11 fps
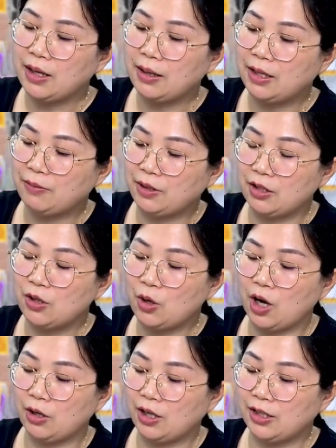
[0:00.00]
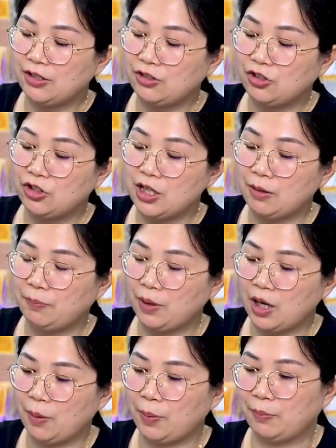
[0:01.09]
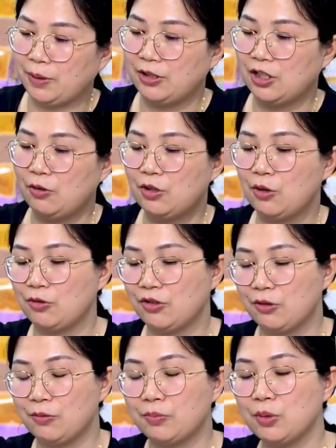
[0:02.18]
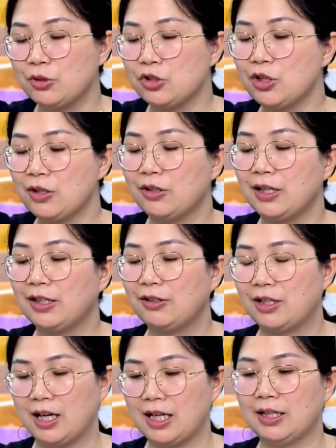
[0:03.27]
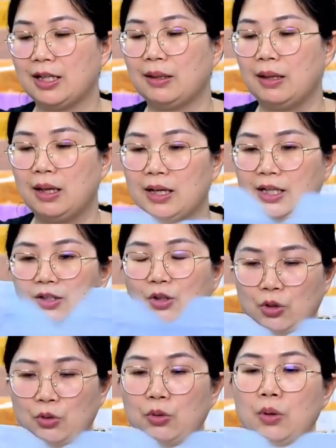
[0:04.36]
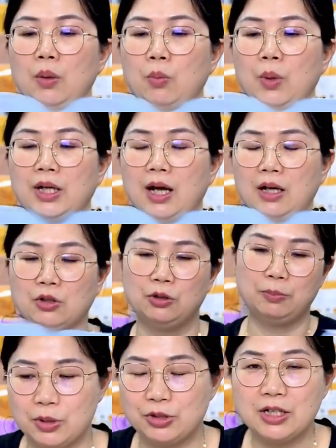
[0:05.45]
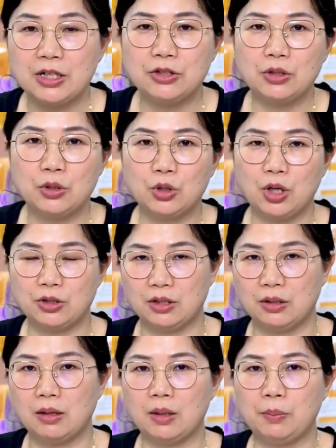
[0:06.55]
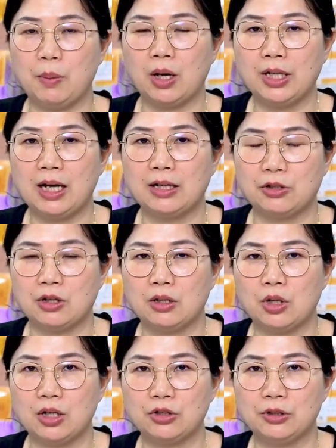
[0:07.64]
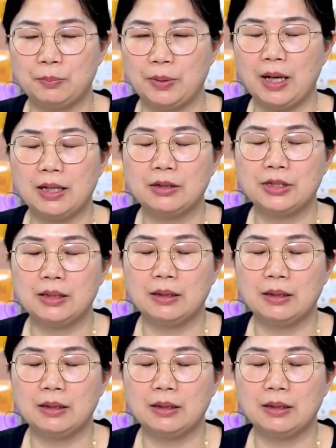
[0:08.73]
giving the collar its shape. Common materials for shirt interlining include 100% cotton, polyester cotton blends,